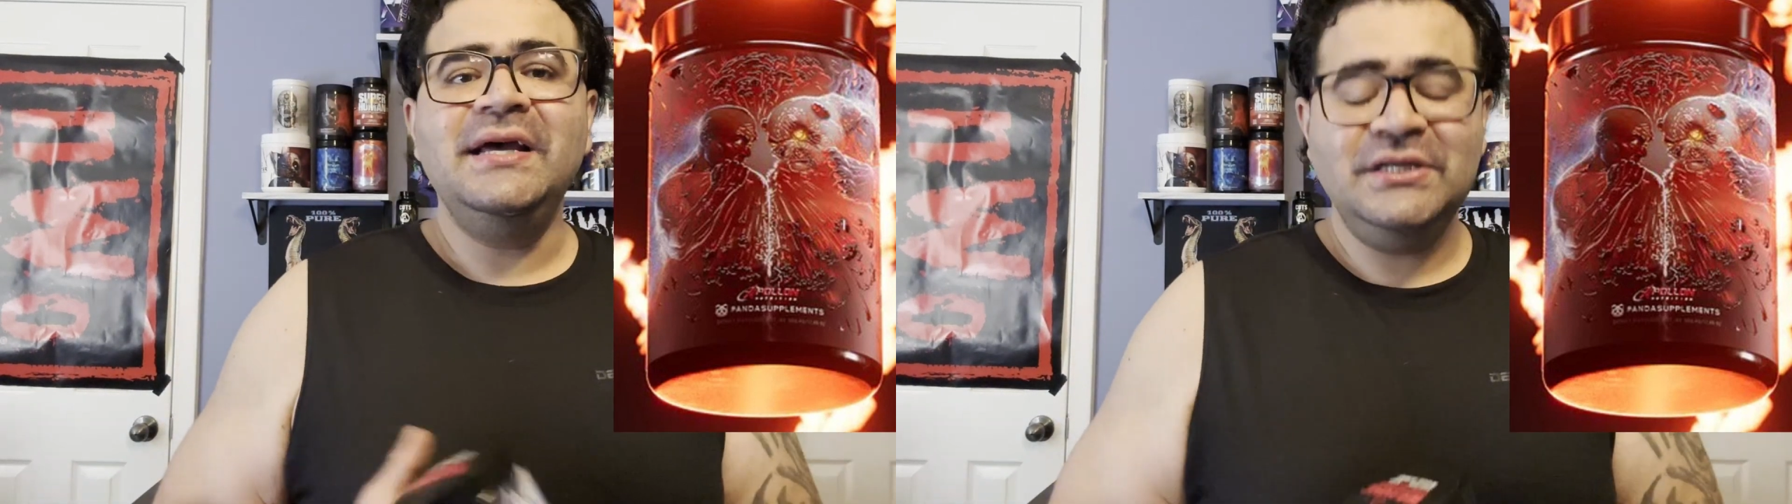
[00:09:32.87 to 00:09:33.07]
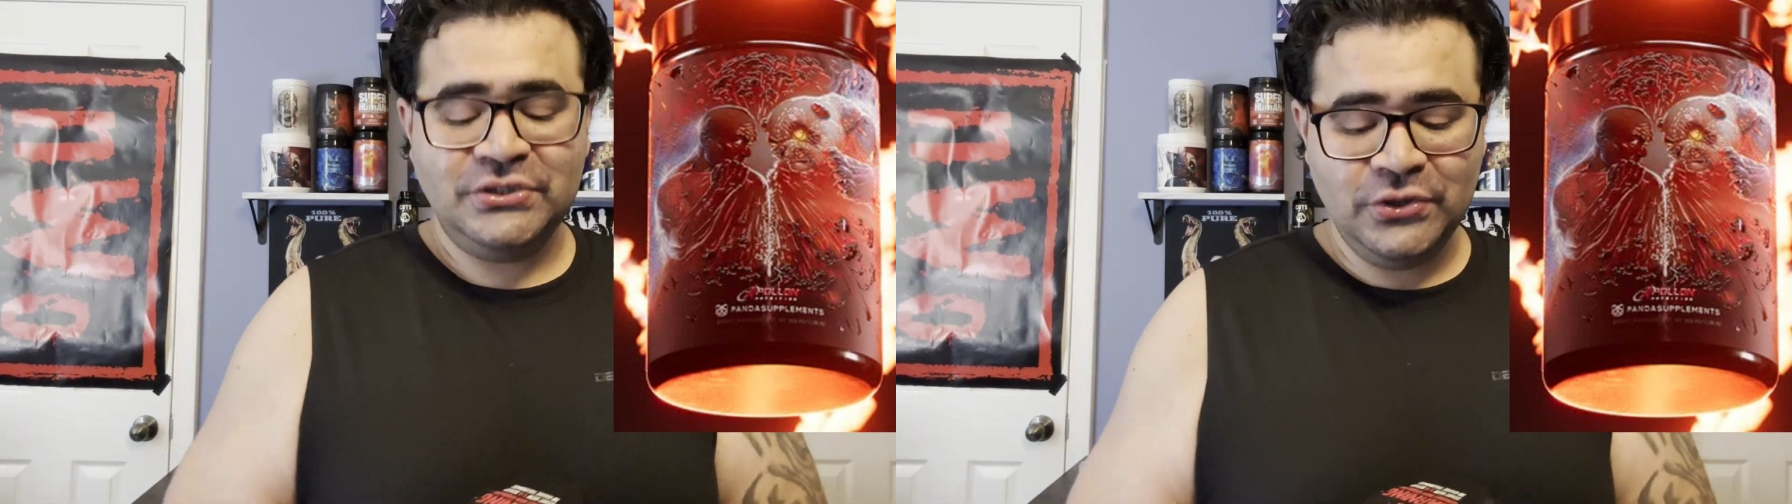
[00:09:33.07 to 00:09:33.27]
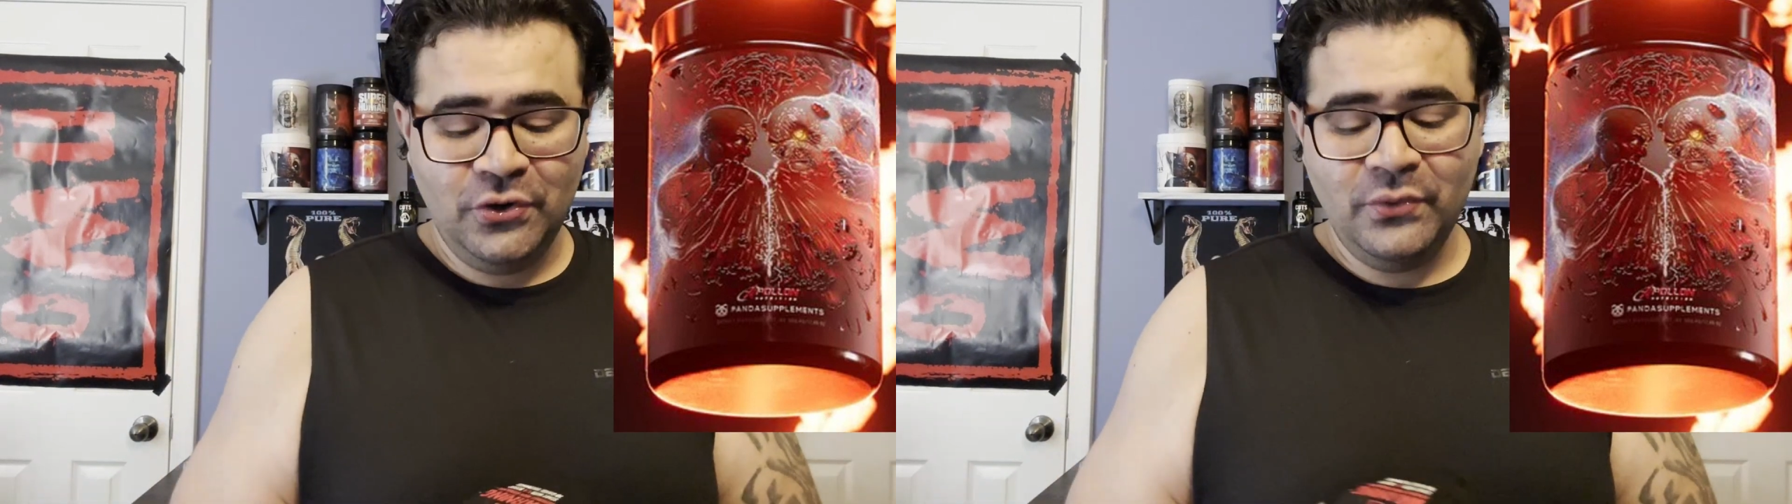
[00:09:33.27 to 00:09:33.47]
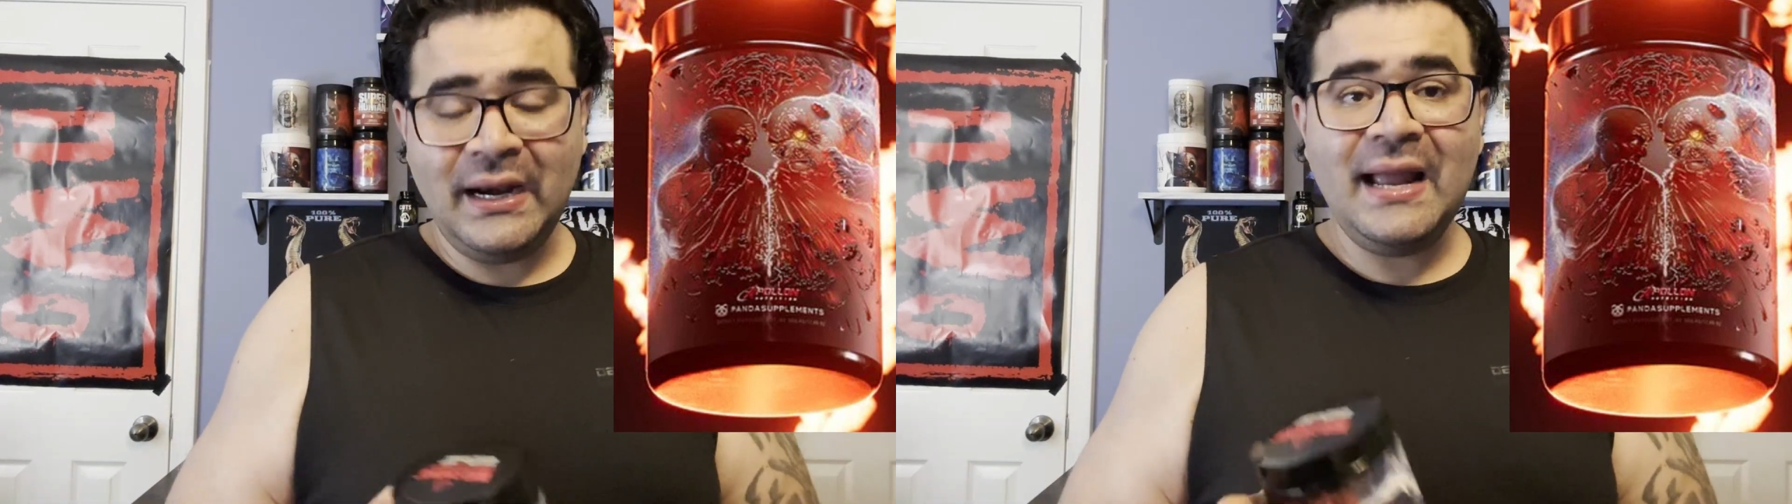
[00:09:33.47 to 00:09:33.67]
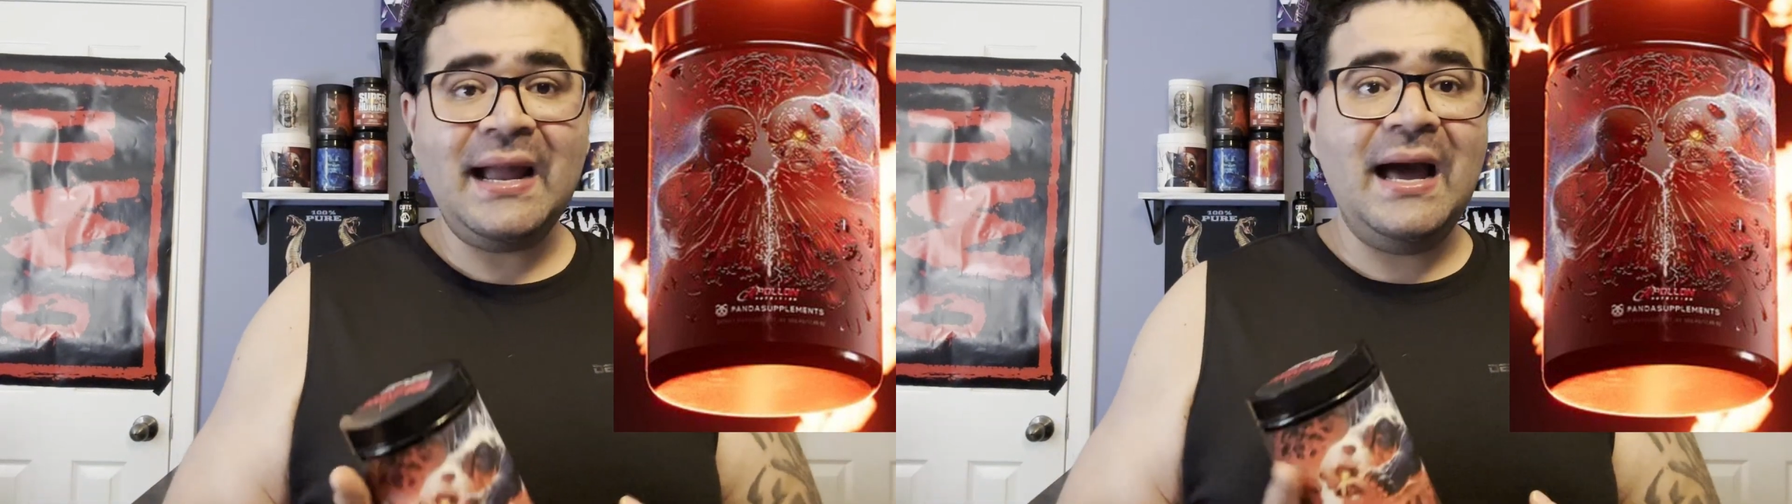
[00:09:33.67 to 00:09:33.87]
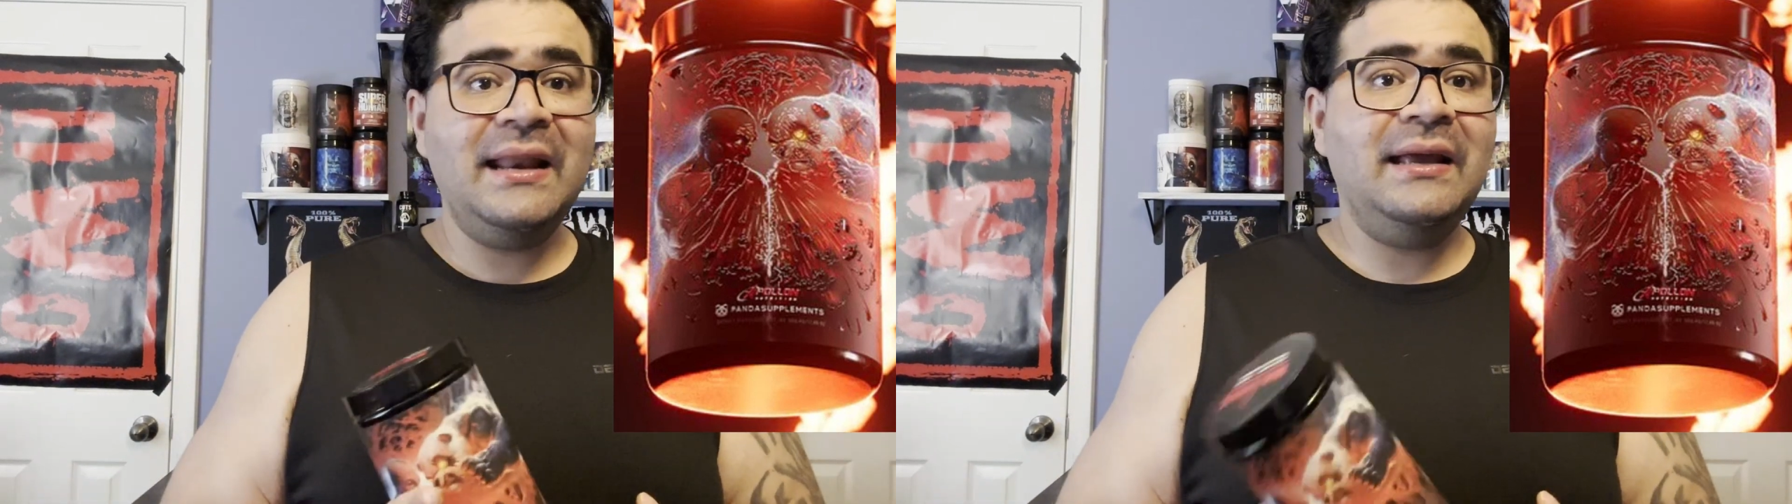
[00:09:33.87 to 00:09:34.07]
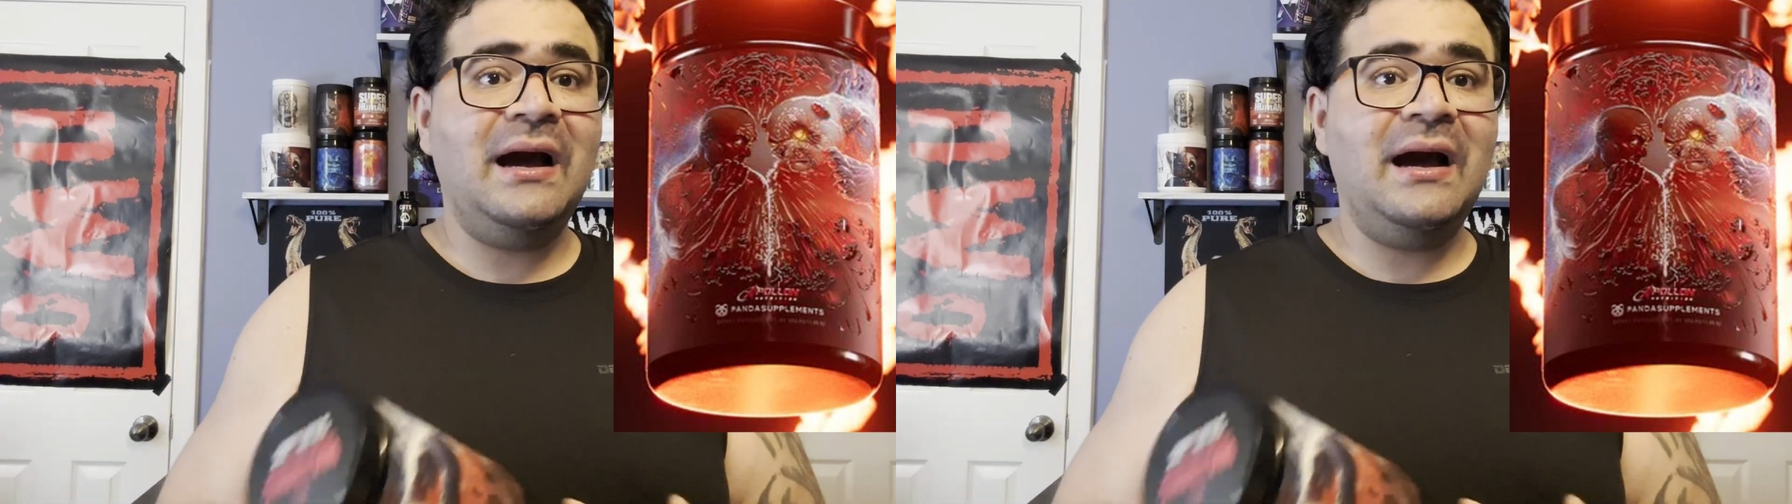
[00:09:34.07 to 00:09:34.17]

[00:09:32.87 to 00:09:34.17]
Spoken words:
So when I got it,